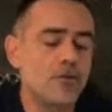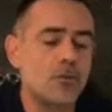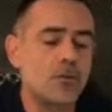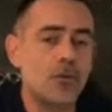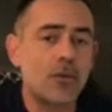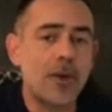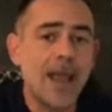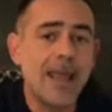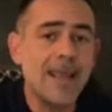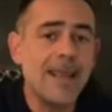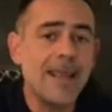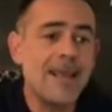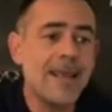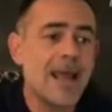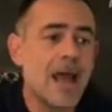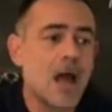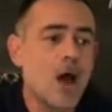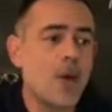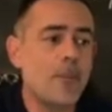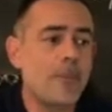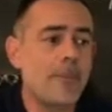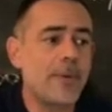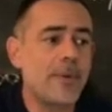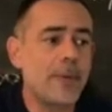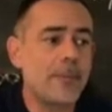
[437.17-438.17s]
Right
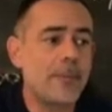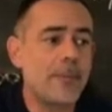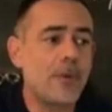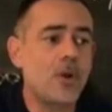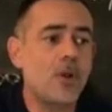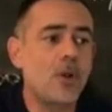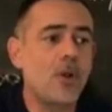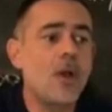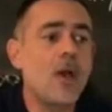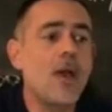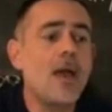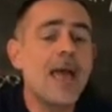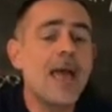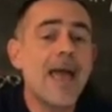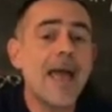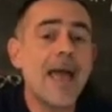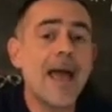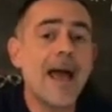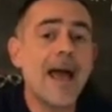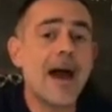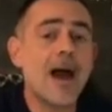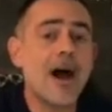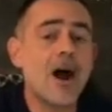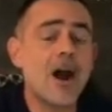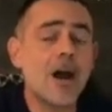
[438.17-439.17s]
now, people
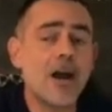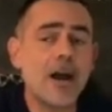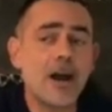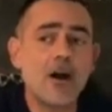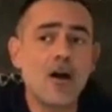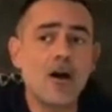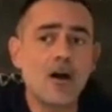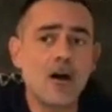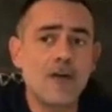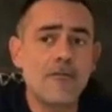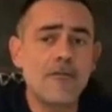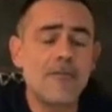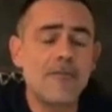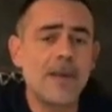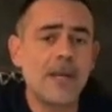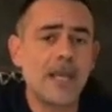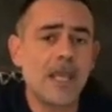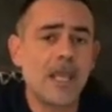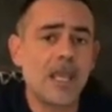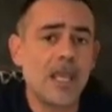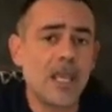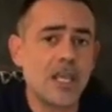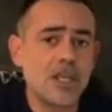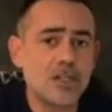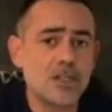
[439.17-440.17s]
are off
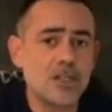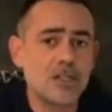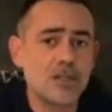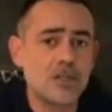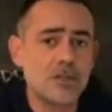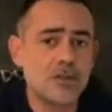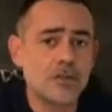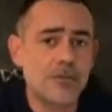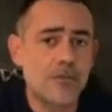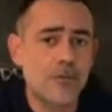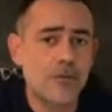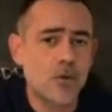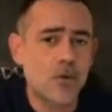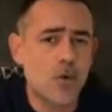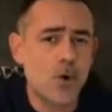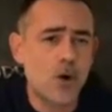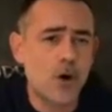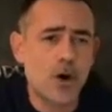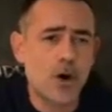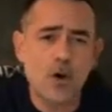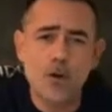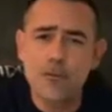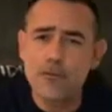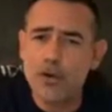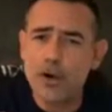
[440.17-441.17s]
medications
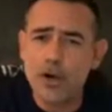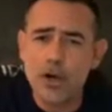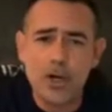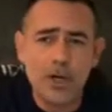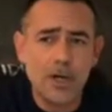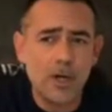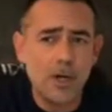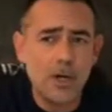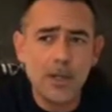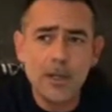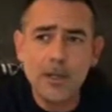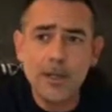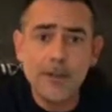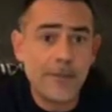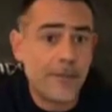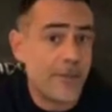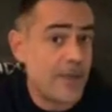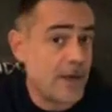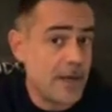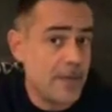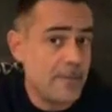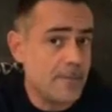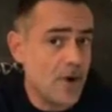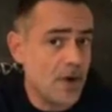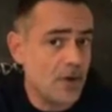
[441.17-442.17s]
for over
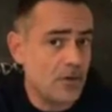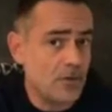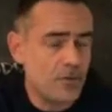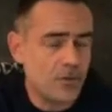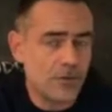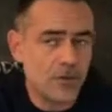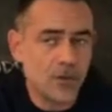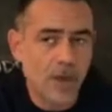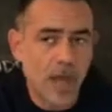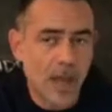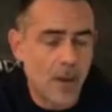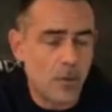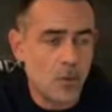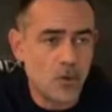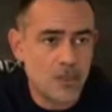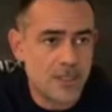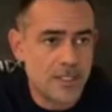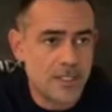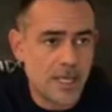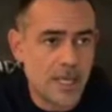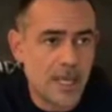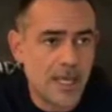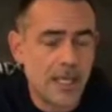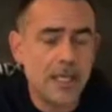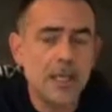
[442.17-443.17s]
3 months, I would
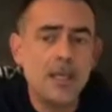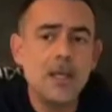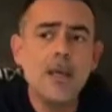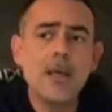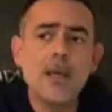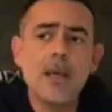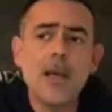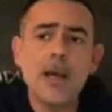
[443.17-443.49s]
say.